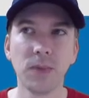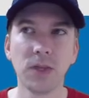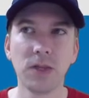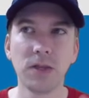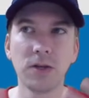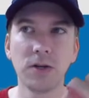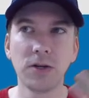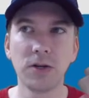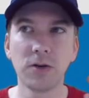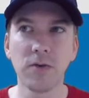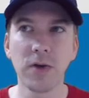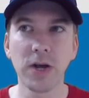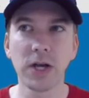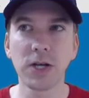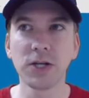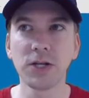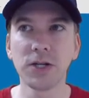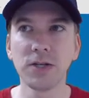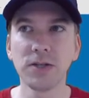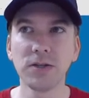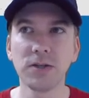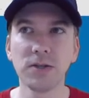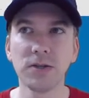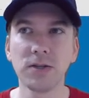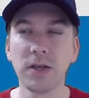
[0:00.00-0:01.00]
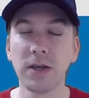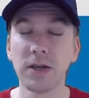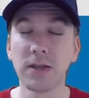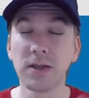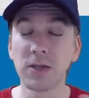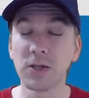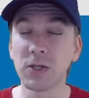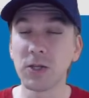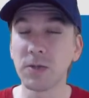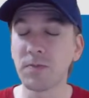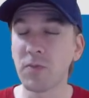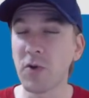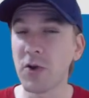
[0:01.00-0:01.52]
directions, like the
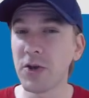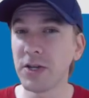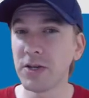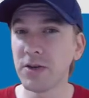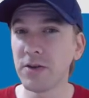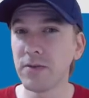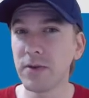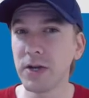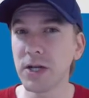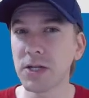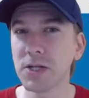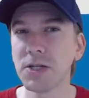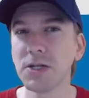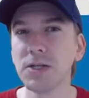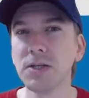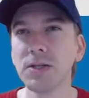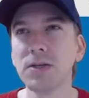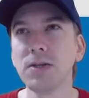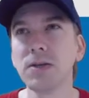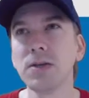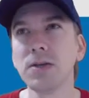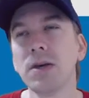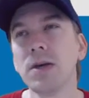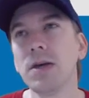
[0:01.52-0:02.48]
sprite directions,